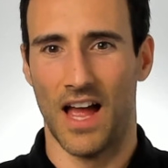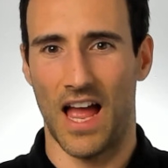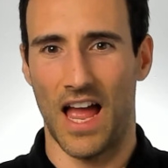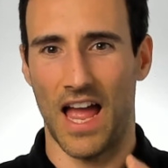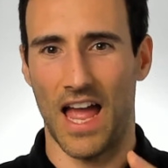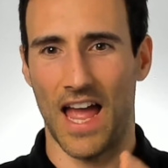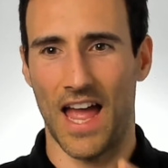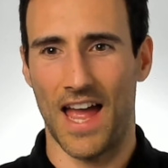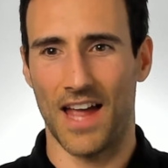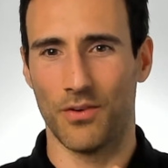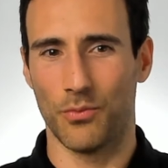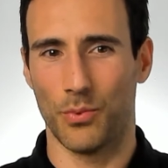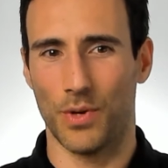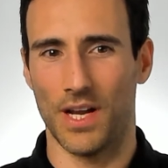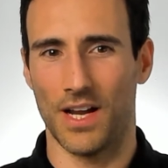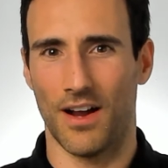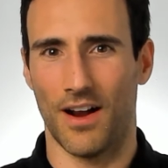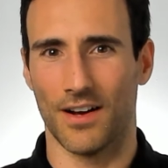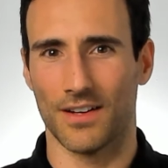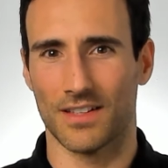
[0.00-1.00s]
And we
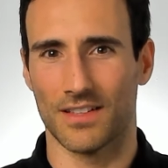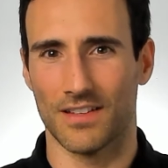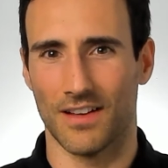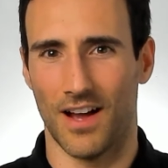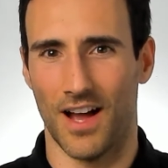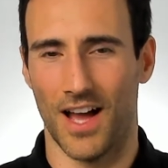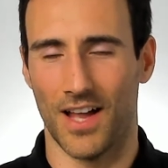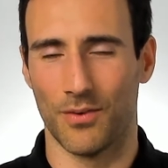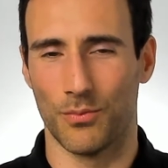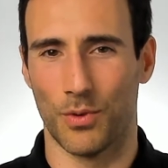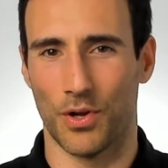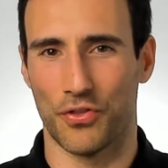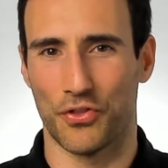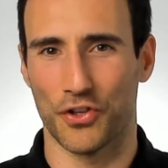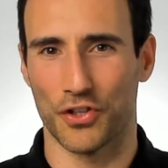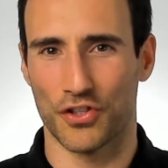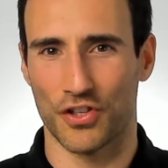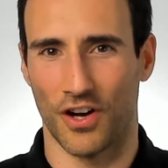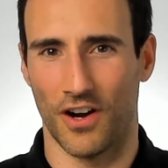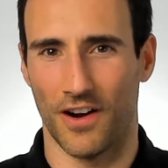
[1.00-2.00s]
are done with the
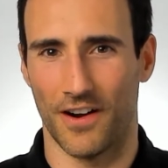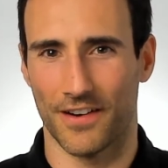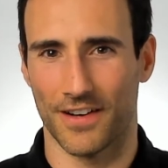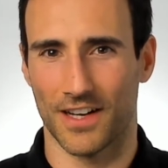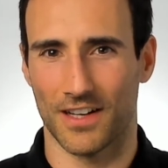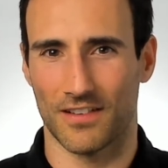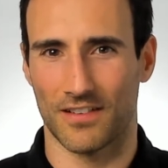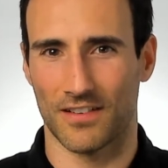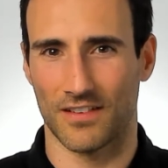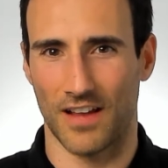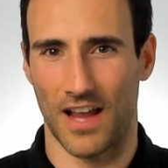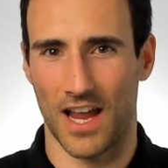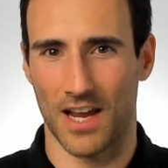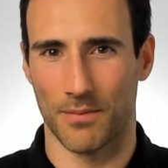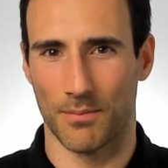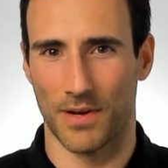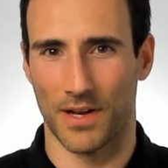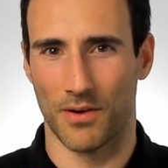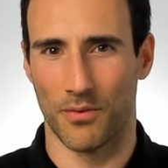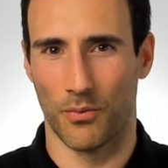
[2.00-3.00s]
target
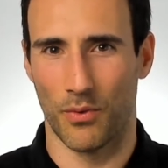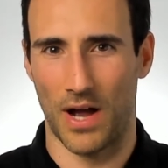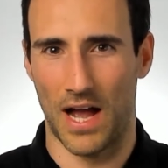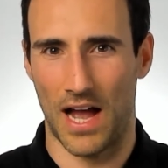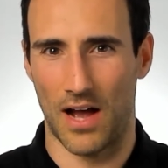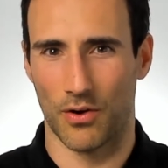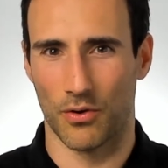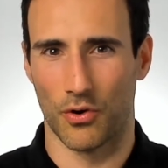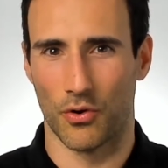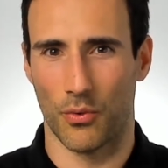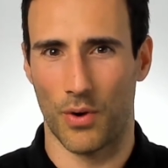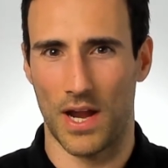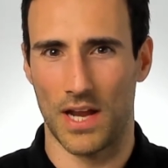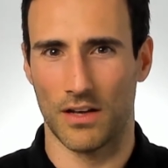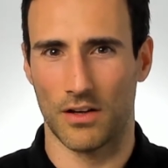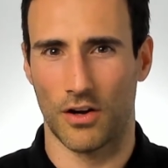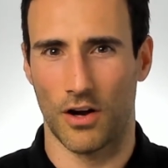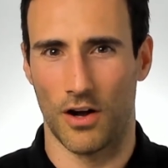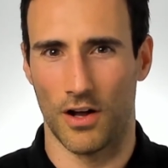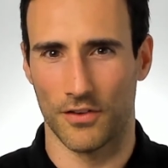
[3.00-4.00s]
segment. Wow,
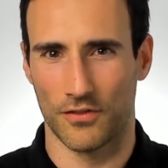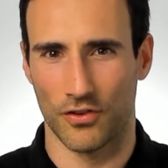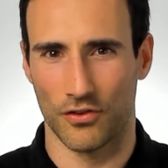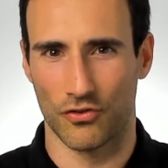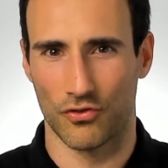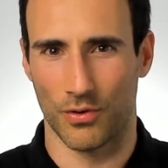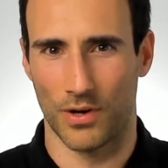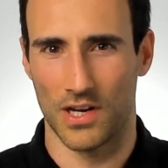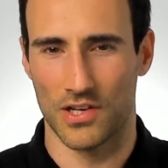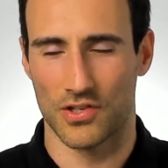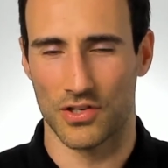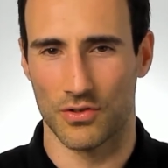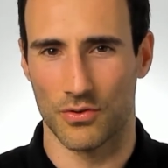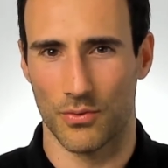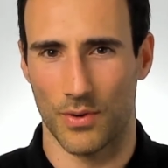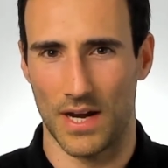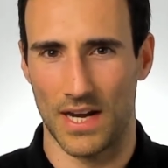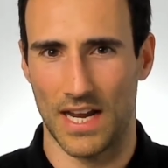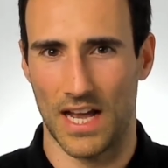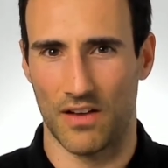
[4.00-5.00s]
great concentration,
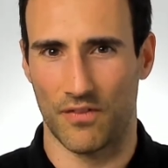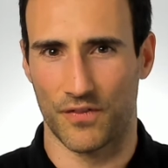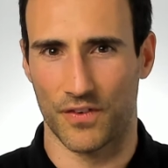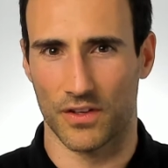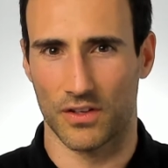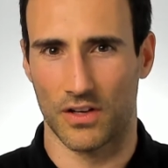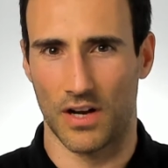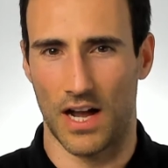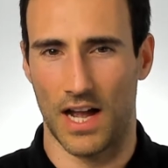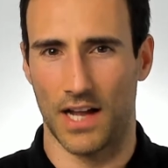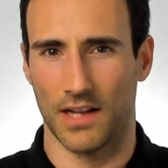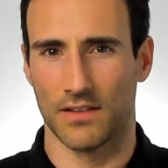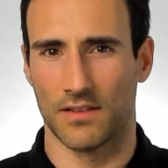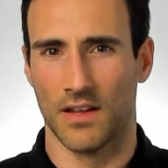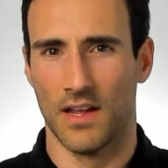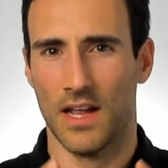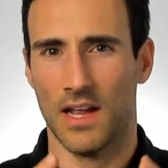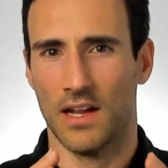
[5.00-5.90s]
great effort, guys.